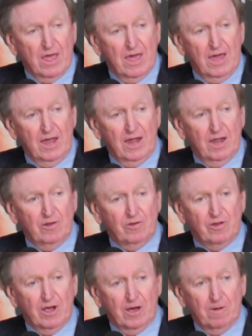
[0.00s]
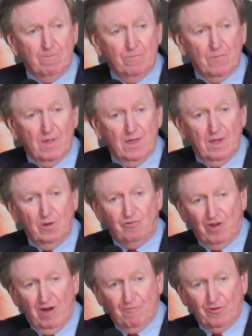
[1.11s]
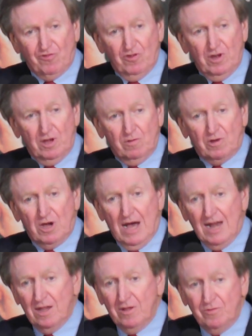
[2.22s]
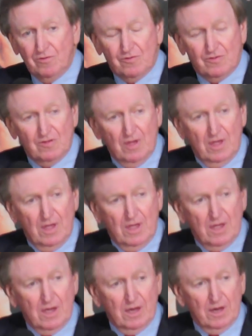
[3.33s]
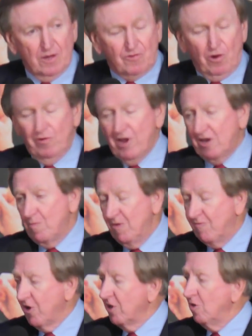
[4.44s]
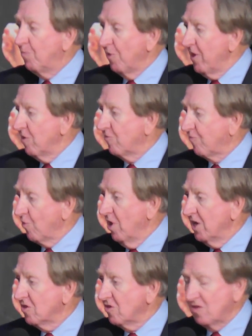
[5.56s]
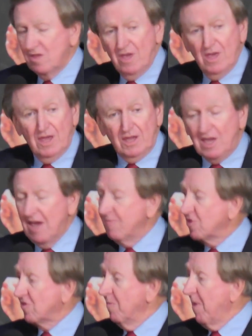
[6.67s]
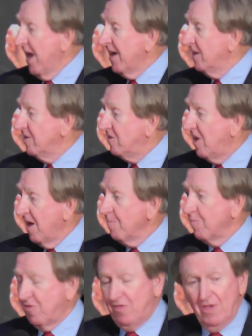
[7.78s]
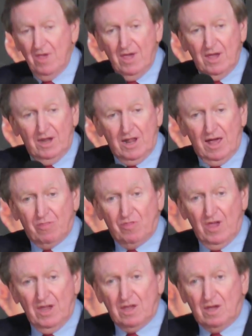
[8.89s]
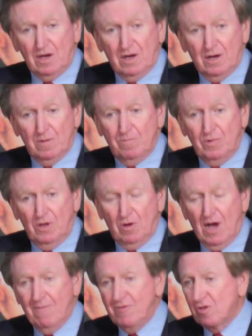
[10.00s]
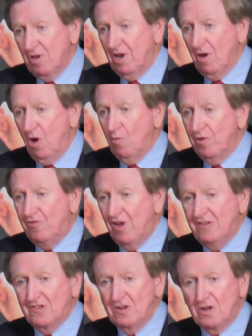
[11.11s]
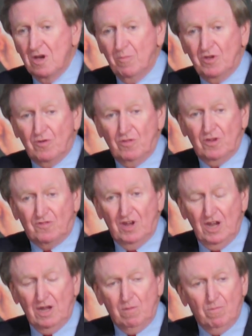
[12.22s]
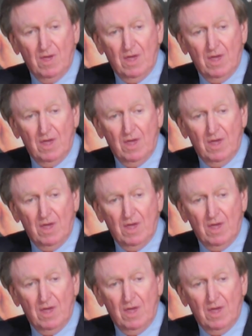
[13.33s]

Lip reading: And Jefferson and Collins turned out to be very good players for us, gave us some added depth. And I think, you know, obviously along with Jason coming to the team,